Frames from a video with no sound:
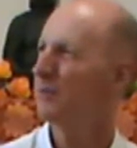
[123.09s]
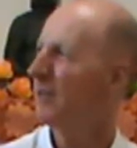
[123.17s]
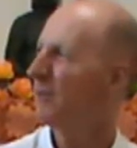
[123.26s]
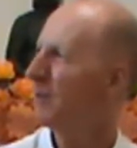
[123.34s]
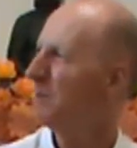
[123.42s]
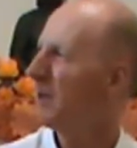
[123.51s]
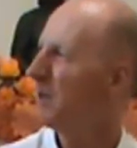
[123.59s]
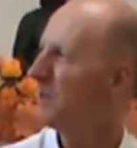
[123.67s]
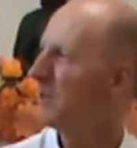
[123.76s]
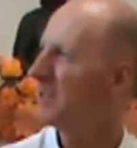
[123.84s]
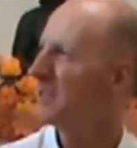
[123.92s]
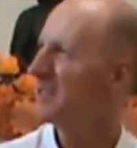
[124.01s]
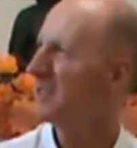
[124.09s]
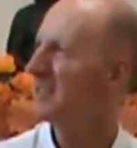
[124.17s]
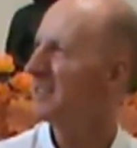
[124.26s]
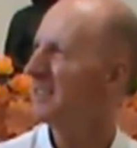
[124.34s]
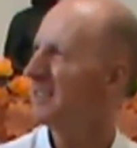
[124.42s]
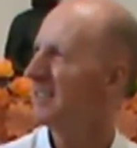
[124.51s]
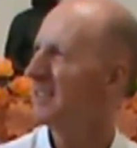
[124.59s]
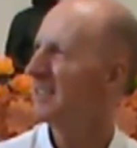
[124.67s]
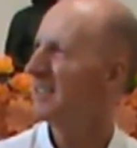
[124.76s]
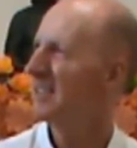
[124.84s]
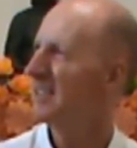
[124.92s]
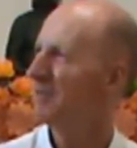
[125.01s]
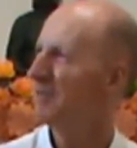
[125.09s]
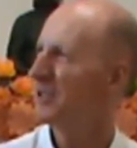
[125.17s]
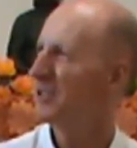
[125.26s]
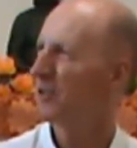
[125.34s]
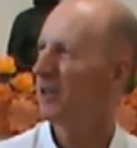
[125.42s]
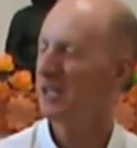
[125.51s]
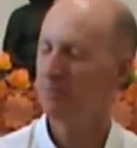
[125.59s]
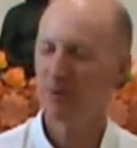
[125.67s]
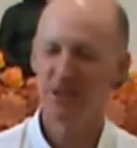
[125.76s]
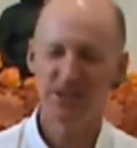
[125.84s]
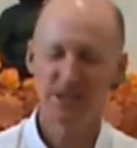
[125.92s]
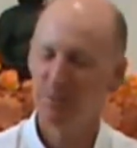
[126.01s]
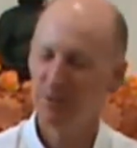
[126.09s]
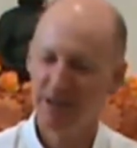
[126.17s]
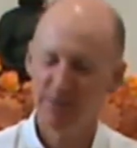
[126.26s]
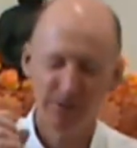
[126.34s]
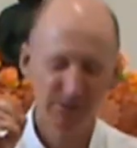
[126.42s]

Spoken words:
for every moment, doesn't it? We're trying to watch the breath,